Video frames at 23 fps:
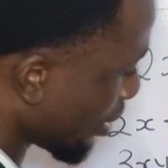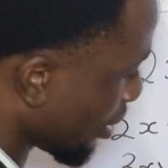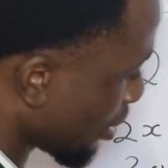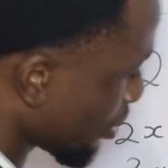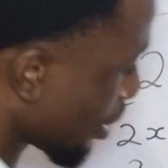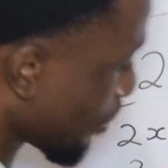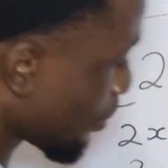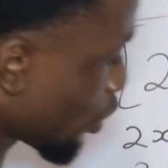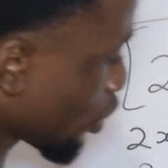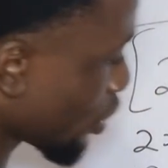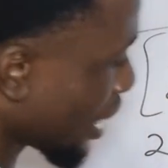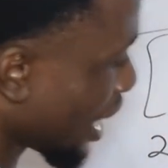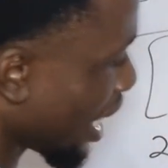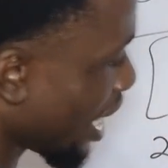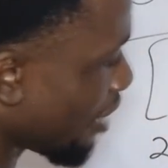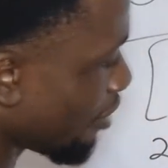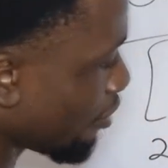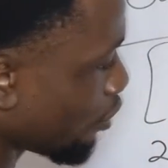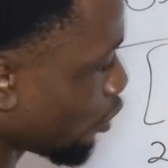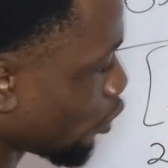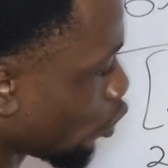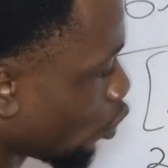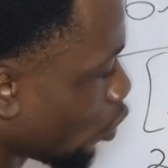So I'm going to
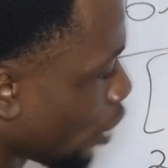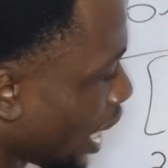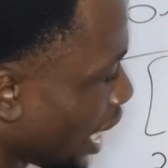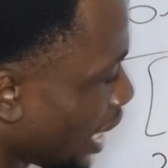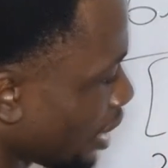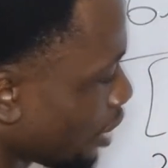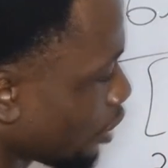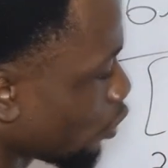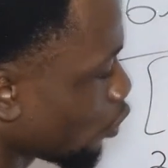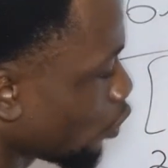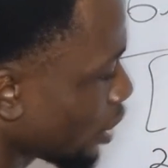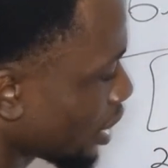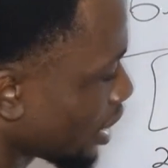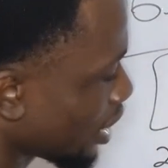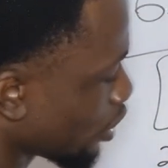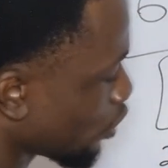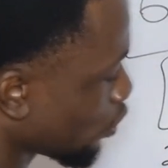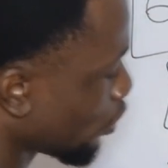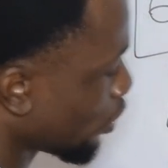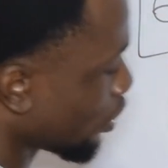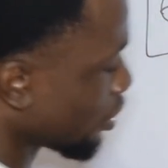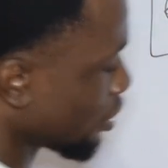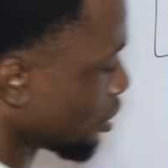have y, which
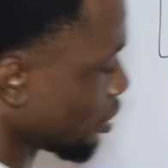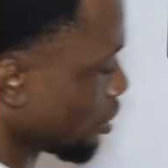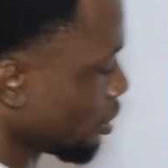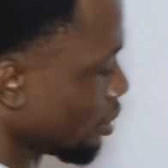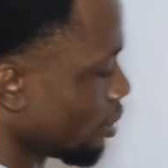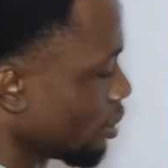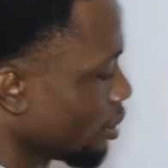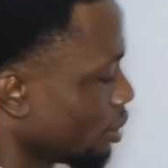is what?